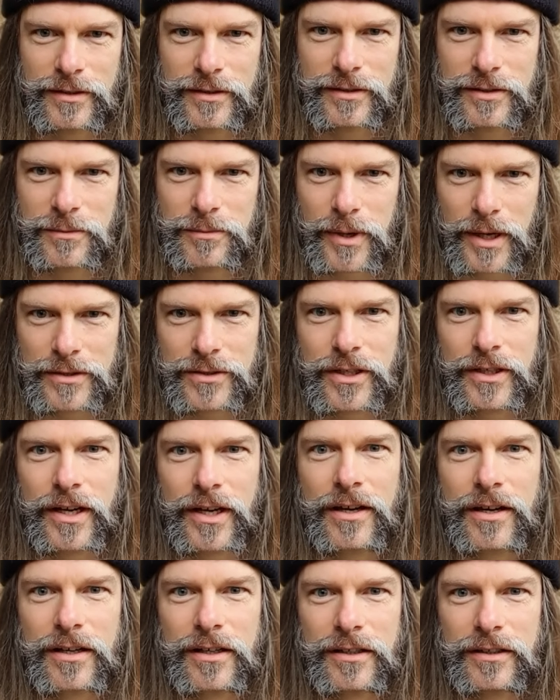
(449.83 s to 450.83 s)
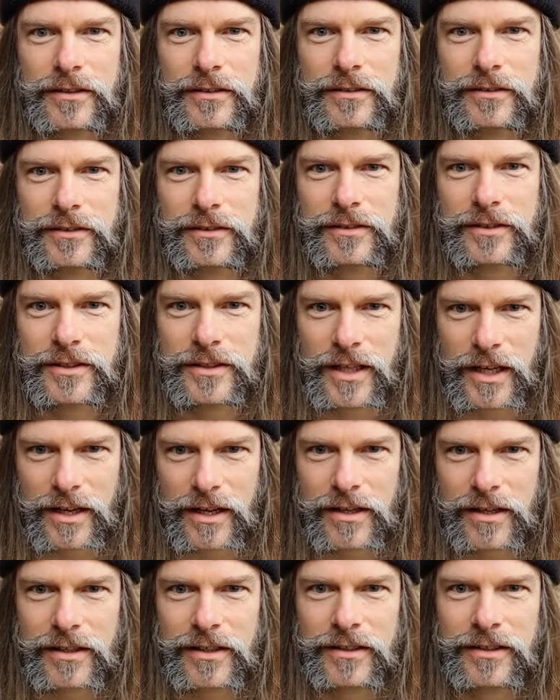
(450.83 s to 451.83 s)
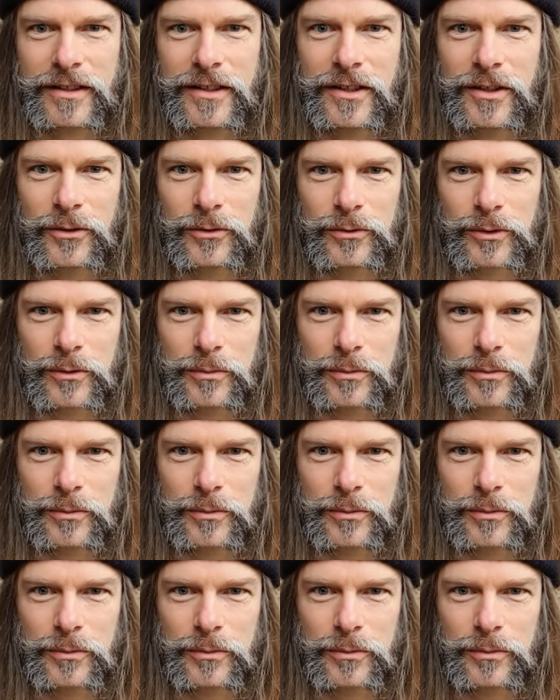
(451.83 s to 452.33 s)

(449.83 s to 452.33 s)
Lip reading: So pratyahara and dharana will